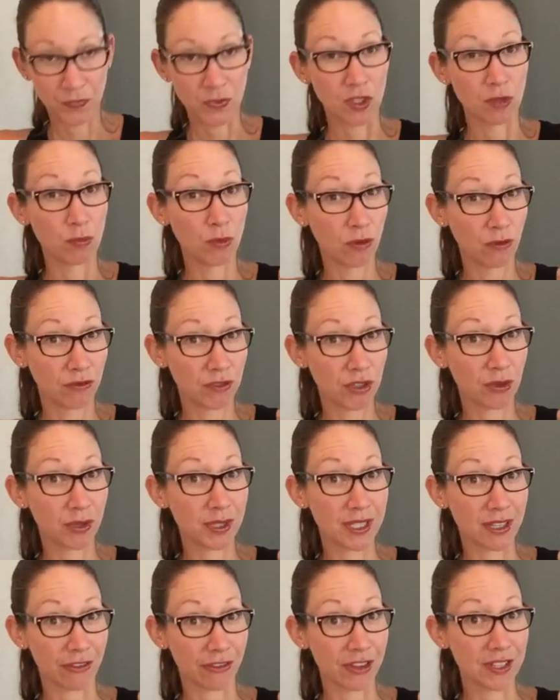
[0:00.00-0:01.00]
to move to a
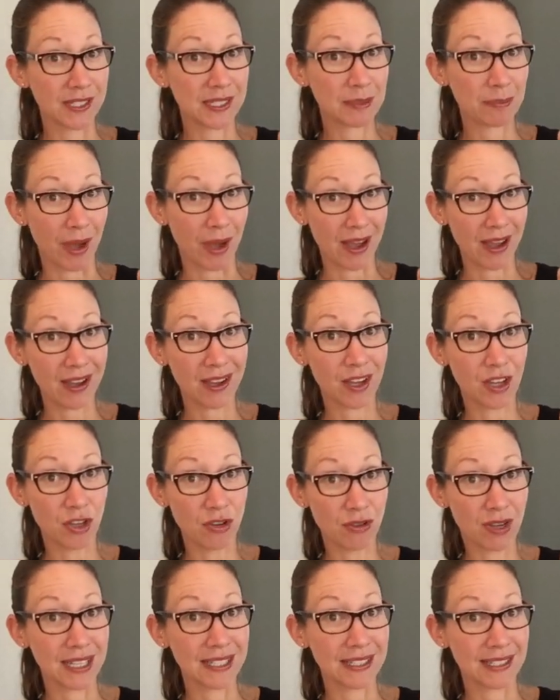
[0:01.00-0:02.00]
different spot,
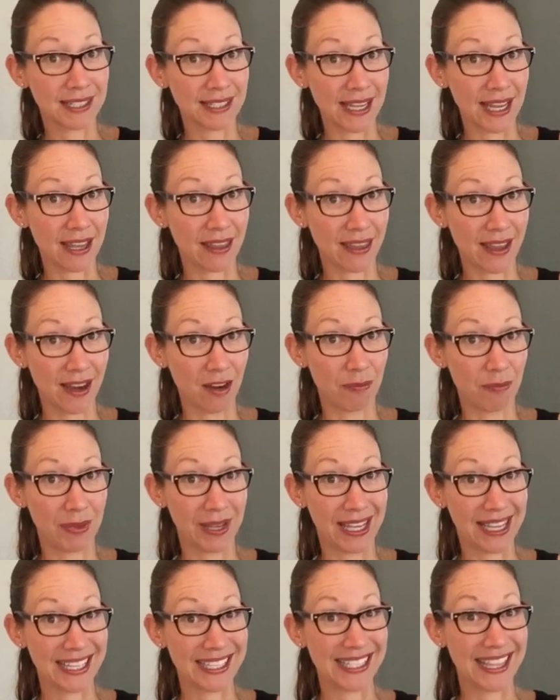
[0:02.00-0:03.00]
you can stay there
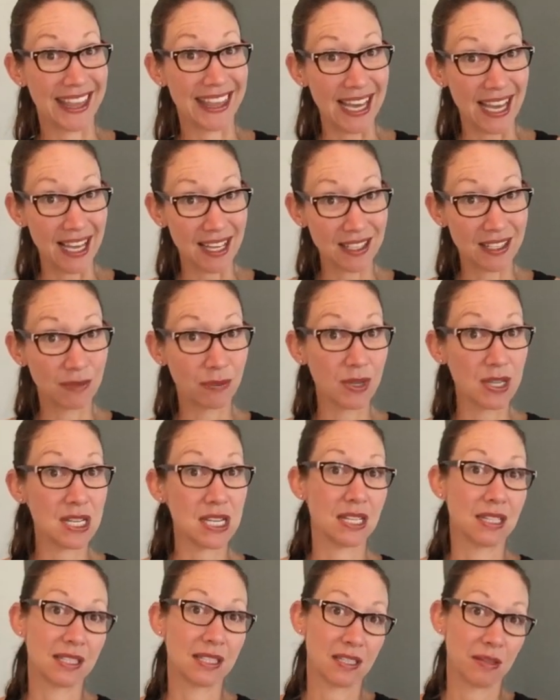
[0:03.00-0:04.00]
because that's what
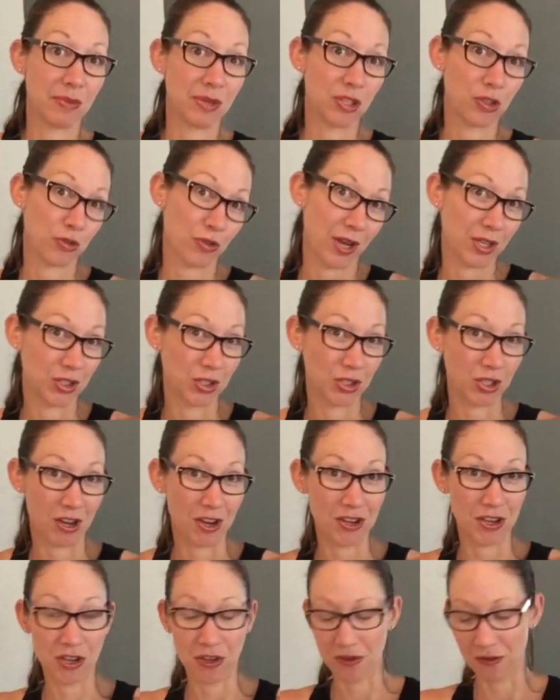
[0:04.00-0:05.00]
needs to be stretched
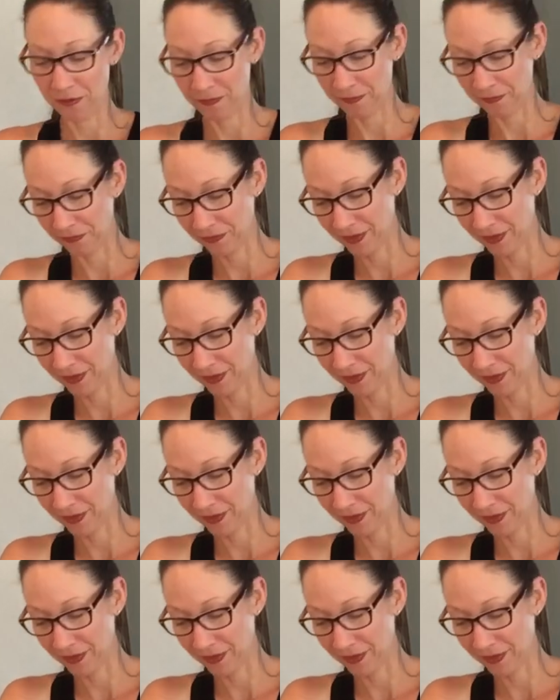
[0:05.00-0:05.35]
on you.